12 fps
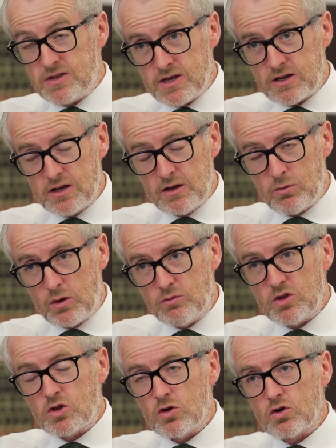particularly when
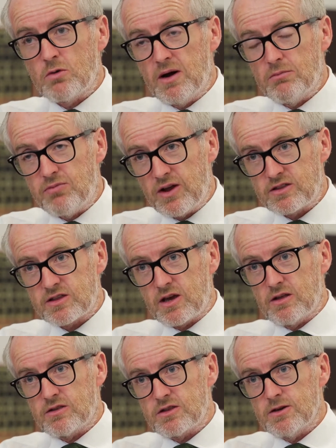we talk about breast
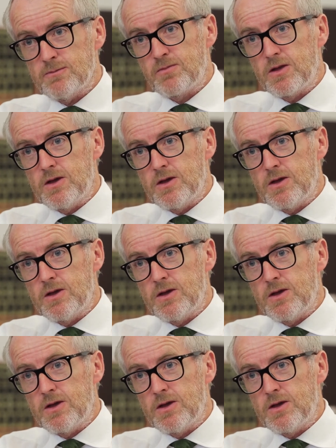cancer.